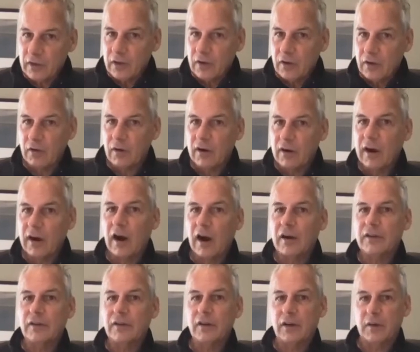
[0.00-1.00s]
Or are
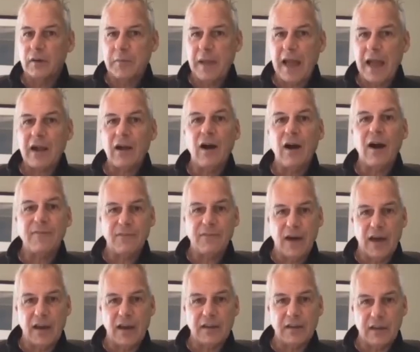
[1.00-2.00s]
you going to back off
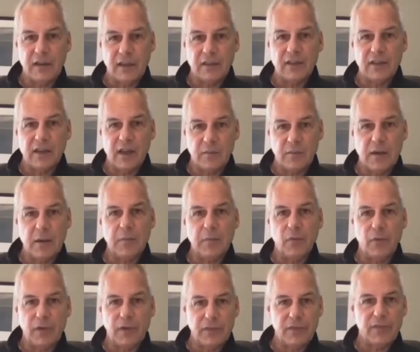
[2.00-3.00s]
on it and come up
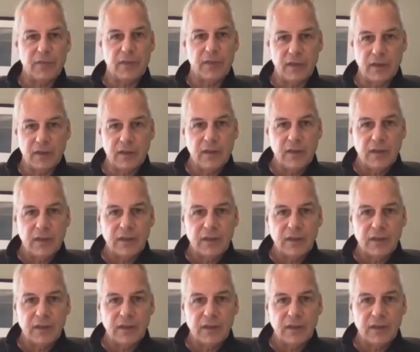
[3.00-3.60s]
with the